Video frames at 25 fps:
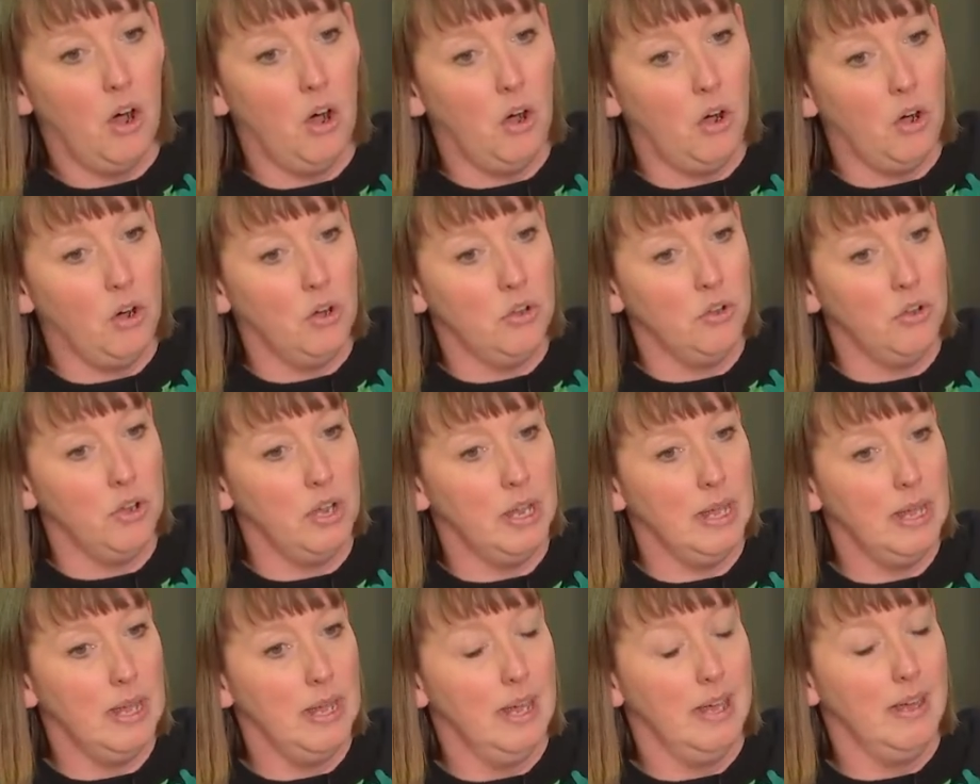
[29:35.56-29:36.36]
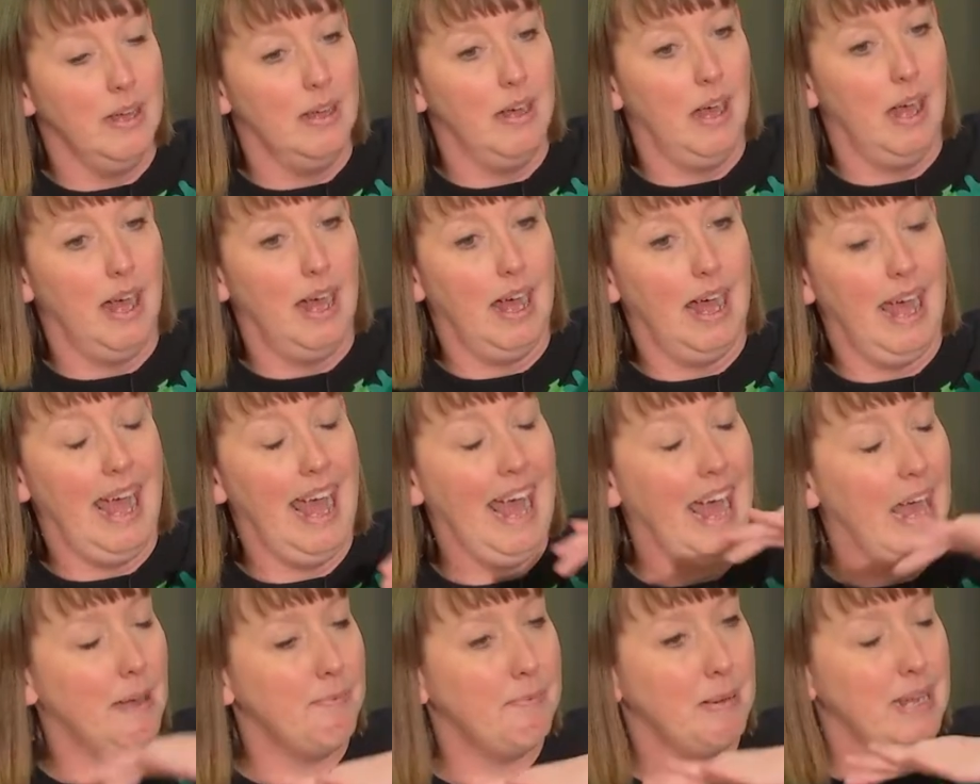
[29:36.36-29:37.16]
on
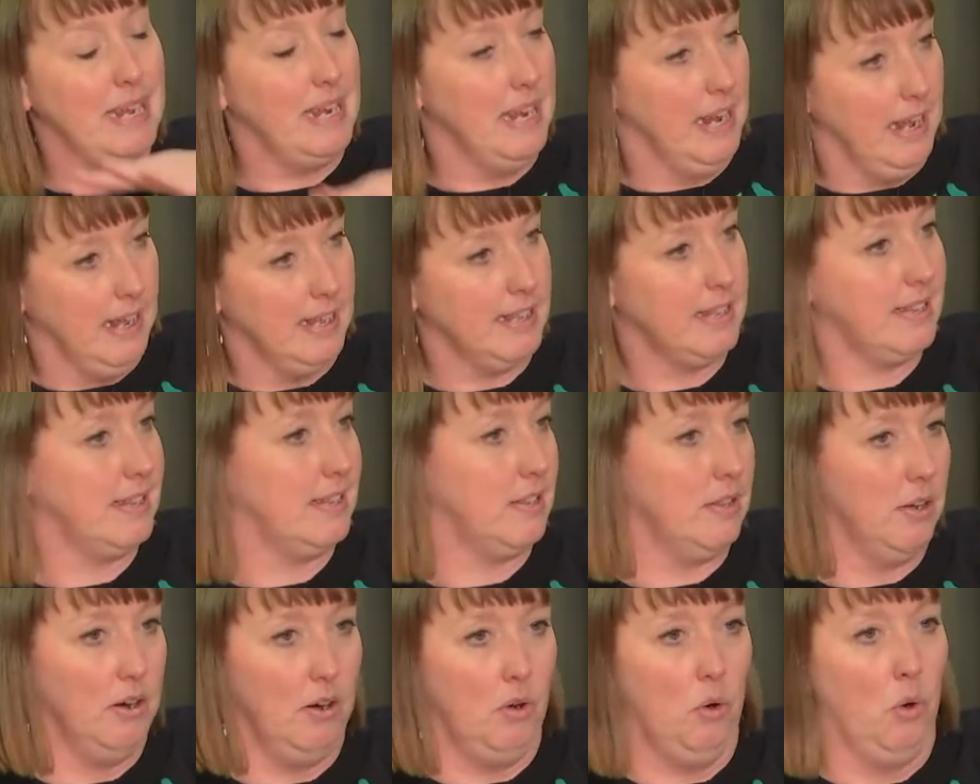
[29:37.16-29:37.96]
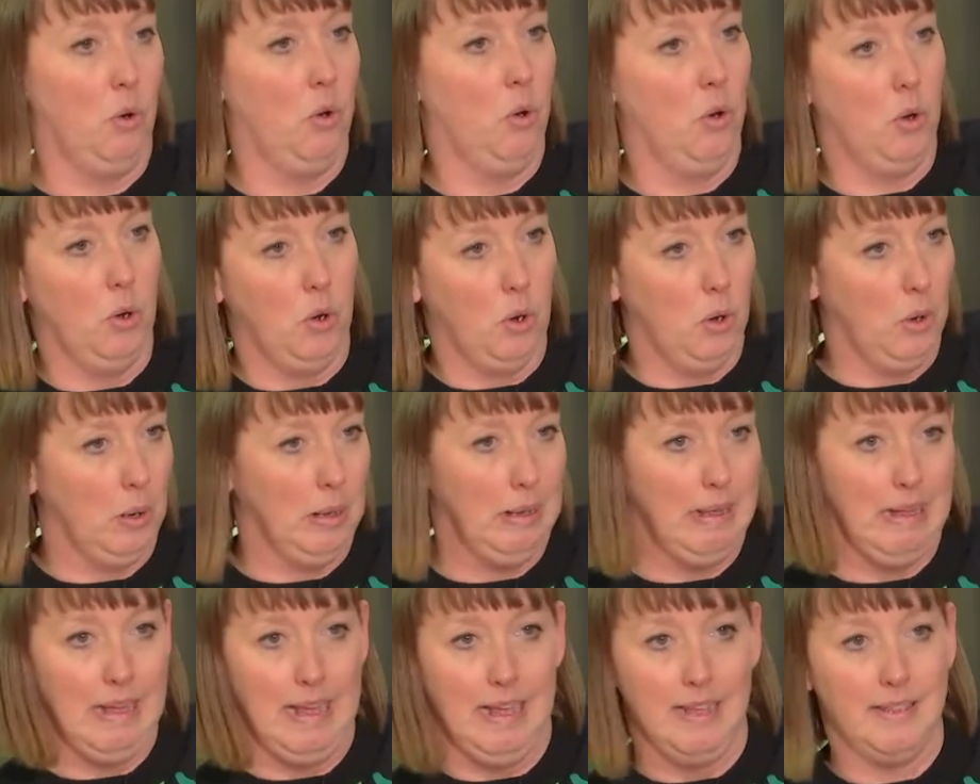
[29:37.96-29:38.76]
happiness
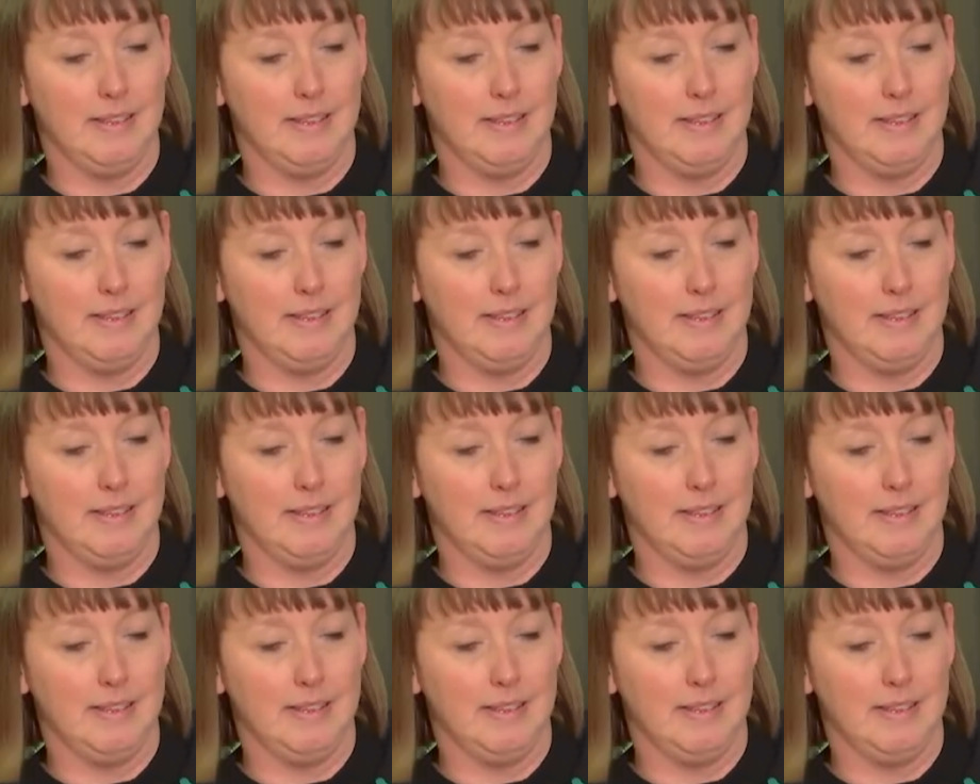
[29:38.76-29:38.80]
or